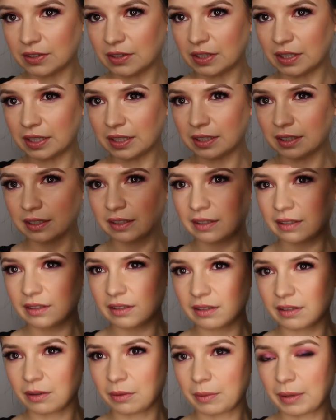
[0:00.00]
see
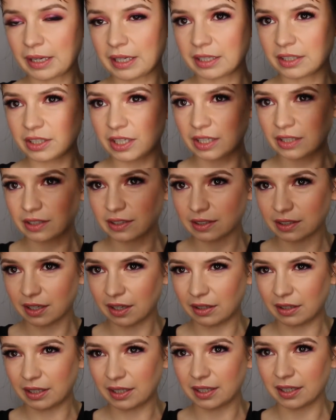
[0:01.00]
the way it changes
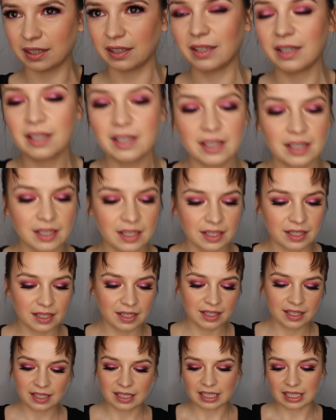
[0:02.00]
color?
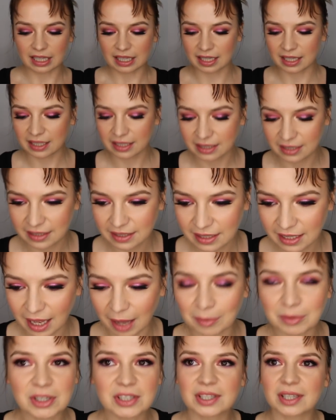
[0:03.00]
Ugh.
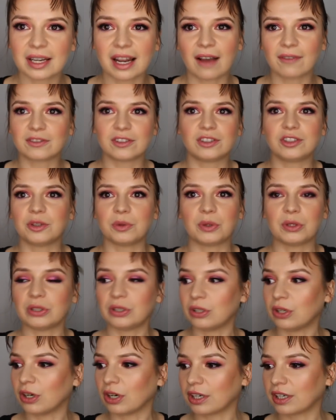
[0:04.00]
I'm just gonna have to do a
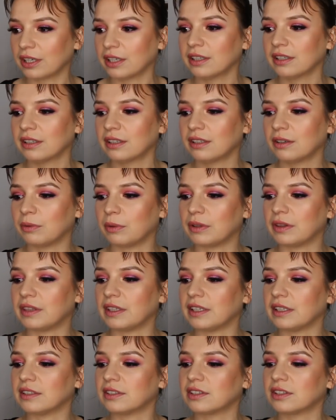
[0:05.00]
look with
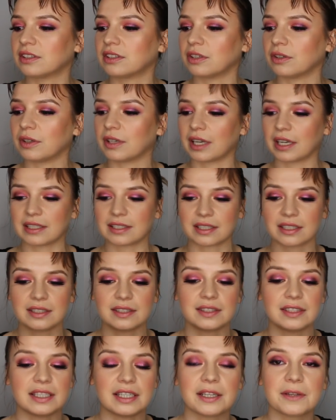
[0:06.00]
these so you guys can
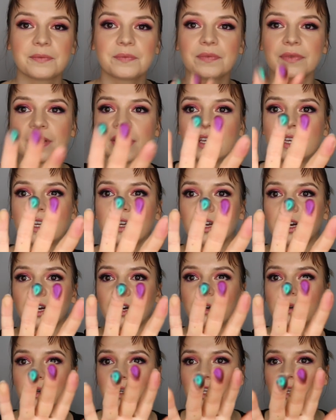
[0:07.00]
see.
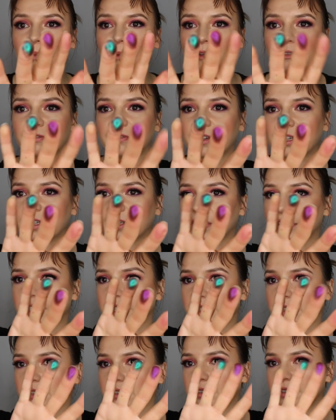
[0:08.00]
Oh, and on my
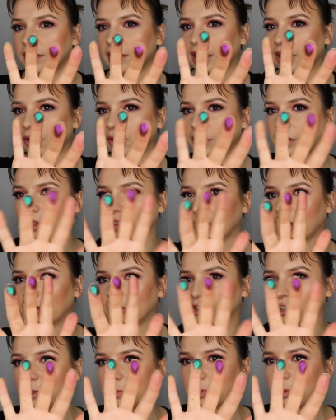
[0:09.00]
finger, not only are they
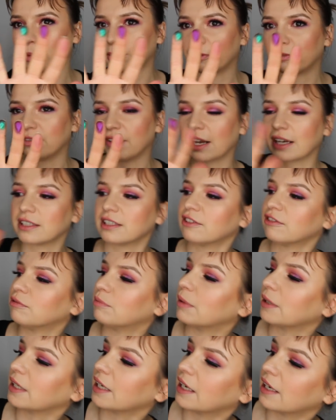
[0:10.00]
super
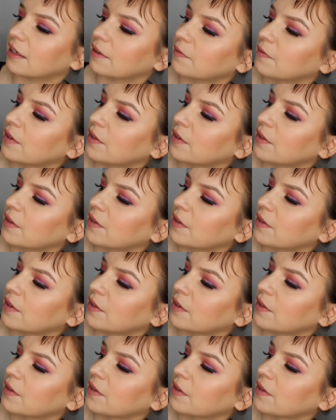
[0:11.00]
reflective, but yeah.